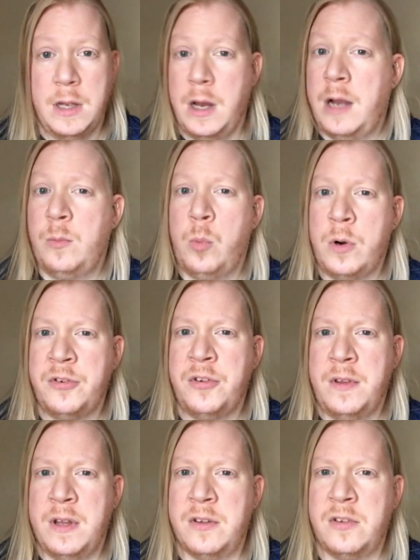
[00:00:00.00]
I watched
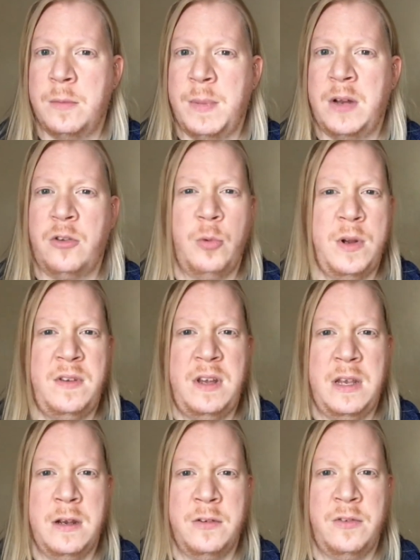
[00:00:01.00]
this about 20
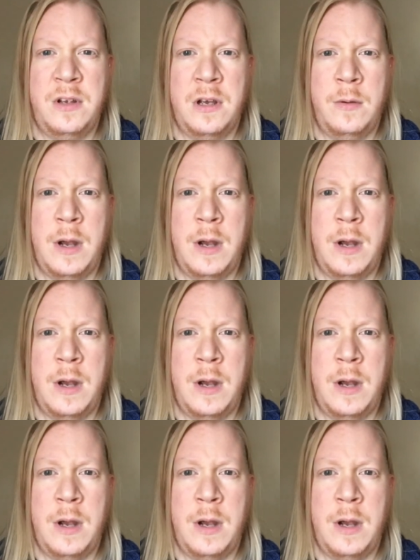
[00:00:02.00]
years ago